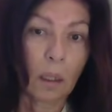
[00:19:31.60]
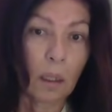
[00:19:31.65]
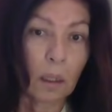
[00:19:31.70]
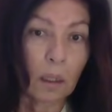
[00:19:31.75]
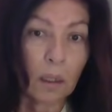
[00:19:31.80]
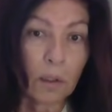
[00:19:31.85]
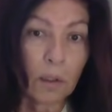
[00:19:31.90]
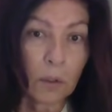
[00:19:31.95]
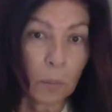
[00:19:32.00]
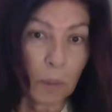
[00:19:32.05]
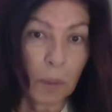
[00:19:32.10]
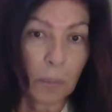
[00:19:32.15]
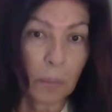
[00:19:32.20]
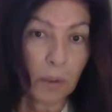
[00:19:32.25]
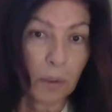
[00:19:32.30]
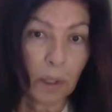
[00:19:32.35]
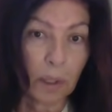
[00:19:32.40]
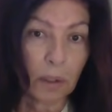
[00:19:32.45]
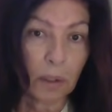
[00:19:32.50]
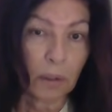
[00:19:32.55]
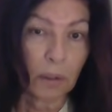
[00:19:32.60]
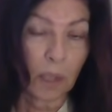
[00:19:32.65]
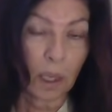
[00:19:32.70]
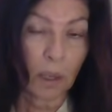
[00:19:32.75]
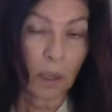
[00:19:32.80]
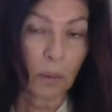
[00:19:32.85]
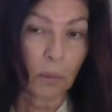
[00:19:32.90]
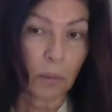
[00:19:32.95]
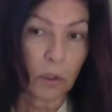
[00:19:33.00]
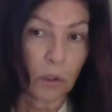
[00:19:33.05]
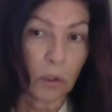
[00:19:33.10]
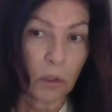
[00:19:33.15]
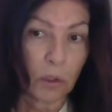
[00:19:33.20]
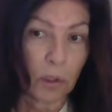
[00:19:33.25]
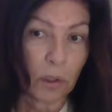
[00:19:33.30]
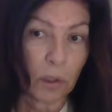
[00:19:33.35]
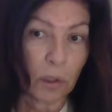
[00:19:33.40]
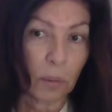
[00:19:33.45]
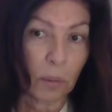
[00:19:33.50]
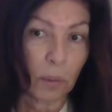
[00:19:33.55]
There's people that are not
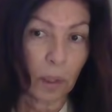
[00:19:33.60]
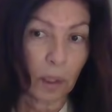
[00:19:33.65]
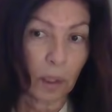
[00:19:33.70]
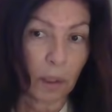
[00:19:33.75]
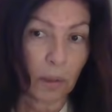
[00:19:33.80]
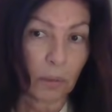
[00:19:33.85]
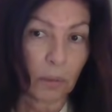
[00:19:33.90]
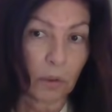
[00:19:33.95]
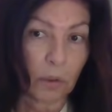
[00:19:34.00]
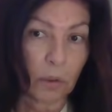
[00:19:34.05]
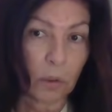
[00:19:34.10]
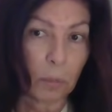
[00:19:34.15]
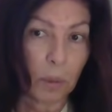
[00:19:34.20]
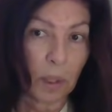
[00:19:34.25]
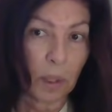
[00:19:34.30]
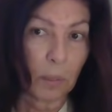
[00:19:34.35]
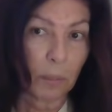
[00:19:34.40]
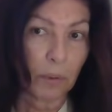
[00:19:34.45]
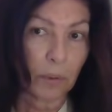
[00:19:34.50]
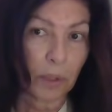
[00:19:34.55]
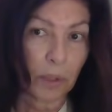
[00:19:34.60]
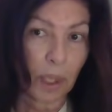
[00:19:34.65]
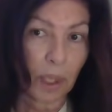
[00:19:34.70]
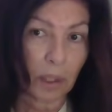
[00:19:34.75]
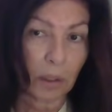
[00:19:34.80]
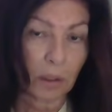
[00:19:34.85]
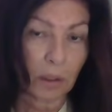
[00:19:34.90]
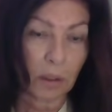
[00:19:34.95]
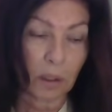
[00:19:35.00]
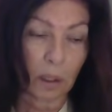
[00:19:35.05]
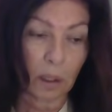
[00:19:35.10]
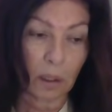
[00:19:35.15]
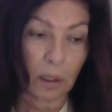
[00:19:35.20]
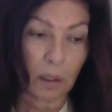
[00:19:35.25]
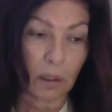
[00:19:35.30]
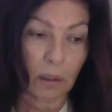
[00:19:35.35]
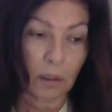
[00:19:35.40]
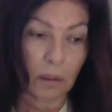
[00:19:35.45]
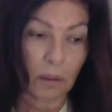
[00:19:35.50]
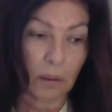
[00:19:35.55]
wishing you well. There's people that
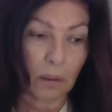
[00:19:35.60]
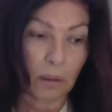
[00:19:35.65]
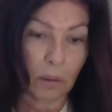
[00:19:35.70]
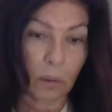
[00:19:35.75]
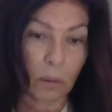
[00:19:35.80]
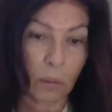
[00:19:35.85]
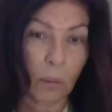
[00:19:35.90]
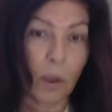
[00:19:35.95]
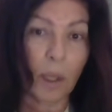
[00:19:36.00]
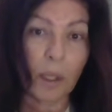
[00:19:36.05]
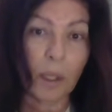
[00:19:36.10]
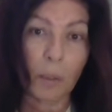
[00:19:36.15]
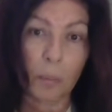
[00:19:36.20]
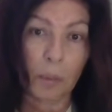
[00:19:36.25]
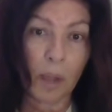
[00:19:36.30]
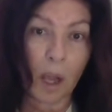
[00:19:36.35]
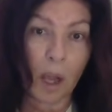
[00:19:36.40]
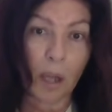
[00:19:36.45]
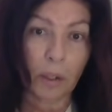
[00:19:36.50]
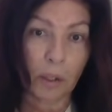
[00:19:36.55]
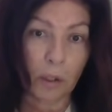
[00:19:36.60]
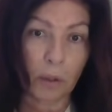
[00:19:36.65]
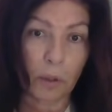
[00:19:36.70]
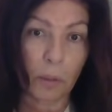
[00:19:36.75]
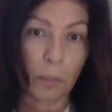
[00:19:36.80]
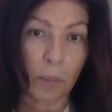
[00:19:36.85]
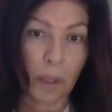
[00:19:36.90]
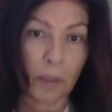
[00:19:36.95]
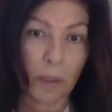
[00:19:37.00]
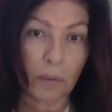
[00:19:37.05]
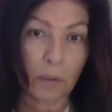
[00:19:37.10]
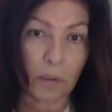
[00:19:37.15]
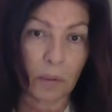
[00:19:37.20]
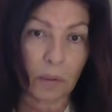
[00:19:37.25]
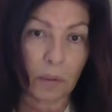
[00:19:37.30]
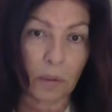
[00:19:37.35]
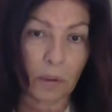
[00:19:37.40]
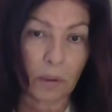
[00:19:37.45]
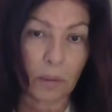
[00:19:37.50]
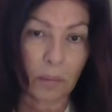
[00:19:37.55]
want to block your
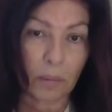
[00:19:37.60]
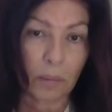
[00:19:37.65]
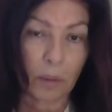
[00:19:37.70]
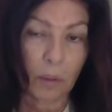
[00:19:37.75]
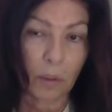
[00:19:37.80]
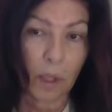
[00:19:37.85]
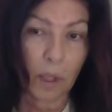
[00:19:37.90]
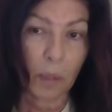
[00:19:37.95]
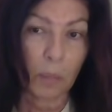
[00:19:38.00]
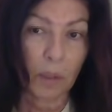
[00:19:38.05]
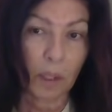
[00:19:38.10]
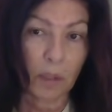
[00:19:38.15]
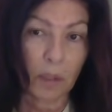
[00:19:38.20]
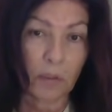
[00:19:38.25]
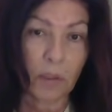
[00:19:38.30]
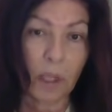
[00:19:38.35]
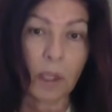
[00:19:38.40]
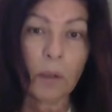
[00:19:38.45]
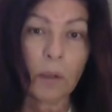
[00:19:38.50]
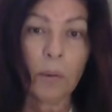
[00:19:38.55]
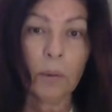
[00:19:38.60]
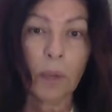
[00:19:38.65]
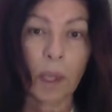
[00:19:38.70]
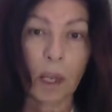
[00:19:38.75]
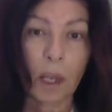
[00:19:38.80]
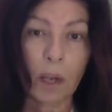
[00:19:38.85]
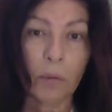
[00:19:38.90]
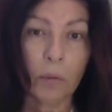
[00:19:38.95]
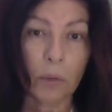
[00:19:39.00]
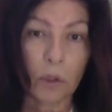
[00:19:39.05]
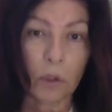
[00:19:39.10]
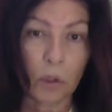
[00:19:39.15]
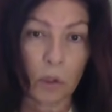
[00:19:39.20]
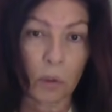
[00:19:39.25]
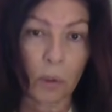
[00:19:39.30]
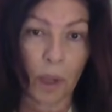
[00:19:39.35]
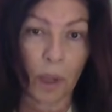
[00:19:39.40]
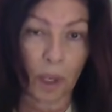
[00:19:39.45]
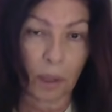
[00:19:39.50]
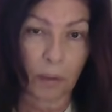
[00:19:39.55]
abundance, okay, because they don't have what
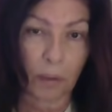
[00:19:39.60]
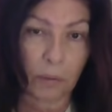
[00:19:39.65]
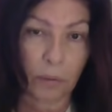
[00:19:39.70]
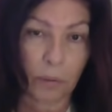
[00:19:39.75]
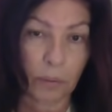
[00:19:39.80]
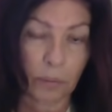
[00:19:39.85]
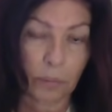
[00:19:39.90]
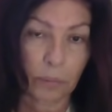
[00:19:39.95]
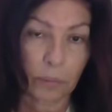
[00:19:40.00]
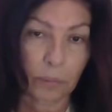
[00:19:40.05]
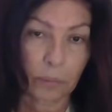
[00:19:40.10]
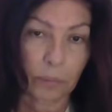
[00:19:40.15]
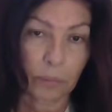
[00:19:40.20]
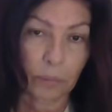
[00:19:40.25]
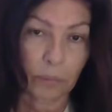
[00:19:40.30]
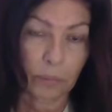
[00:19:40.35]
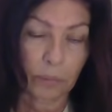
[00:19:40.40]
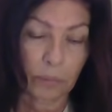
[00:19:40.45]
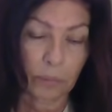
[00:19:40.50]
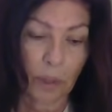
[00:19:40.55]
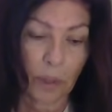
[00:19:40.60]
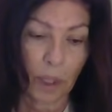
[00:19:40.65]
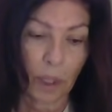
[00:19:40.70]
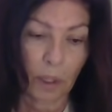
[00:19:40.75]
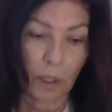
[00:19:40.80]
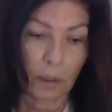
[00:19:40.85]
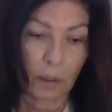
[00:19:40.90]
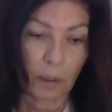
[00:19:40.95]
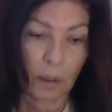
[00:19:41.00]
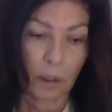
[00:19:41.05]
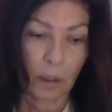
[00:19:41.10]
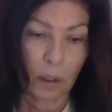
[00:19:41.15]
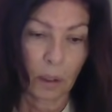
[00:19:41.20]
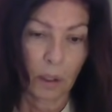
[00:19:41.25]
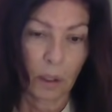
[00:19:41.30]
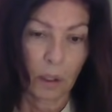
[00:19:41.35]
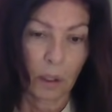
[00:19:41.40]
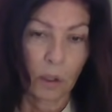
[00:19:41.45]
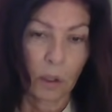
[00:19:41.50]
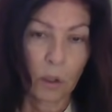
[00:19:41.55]
you have, okay?
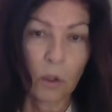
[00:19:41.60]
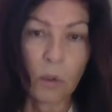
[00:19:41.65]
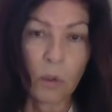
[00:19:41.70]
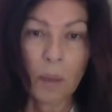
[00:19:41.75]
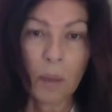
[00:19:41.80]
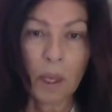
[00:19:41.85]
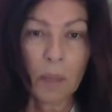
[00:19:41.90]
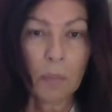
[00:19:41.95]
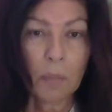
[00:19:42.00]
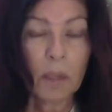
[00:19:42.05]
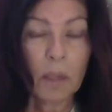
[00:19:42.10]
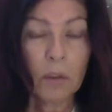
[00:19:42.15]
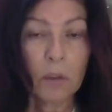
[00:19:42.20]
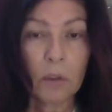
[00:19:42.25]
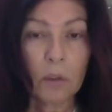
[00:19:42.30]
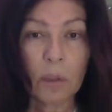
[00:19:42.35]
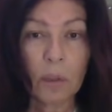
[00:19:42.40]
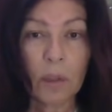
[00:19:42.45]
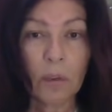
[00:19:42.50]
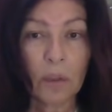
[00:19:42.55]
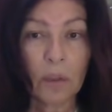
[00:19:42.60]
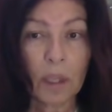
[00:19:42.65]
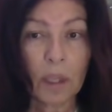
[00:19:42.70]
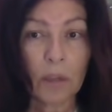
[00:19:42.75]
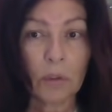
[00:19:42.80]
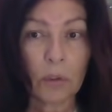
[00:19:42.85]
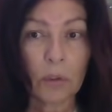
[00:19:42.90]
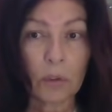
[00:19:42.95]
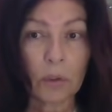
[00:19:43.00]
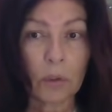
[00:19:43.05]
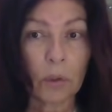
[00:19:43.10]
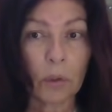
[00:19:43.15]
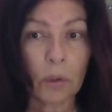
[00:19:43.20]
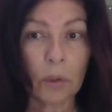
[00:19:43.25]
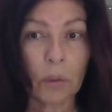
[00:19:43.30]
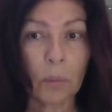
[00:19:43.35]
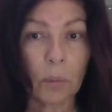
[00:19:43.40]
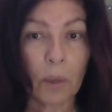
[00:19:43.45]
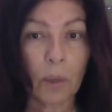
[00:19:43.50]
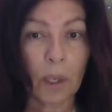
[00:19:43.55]
You may be doing things a
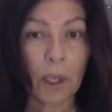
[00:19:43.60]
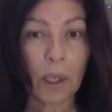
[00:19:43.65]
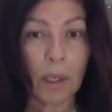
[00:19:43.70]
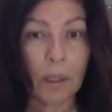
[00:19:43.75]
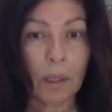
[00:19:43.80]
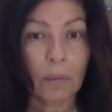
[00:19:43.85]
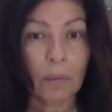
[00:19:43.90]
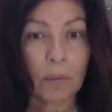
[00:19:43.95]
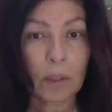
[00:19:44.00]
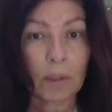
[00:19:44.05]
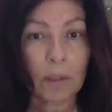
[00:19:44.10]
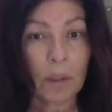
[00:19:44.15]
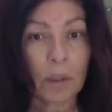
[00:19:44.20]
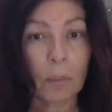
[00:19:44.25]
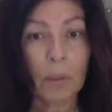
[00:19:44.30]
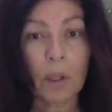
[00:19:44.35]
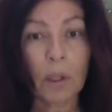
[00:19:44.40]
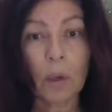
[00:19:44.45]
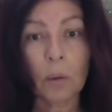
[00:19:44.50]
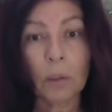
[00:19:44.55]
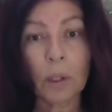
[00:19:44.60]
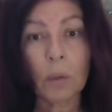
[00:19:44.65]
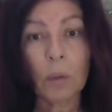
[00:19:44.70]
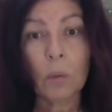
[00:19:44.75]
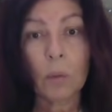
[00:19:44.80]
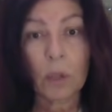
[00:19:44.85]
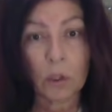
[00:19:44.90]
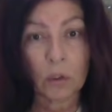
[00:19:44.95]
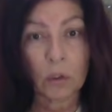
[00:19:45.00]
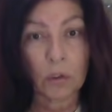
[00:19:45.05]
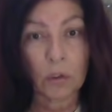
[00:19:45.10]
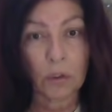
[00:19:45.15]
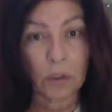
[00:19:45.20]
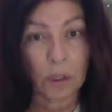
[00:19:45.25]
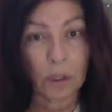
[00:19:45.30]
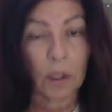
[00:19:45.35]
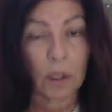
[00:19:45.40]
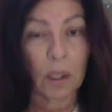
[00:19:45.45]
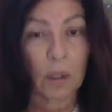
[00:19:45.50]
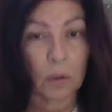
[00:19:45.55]
certain way that somebody only wishes
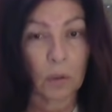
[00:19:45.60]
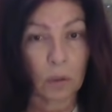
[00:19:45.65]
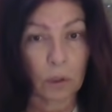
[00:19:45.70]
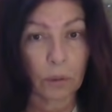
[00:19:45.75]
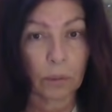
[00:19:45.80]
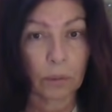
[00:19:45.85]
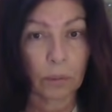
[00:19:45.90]
they can do,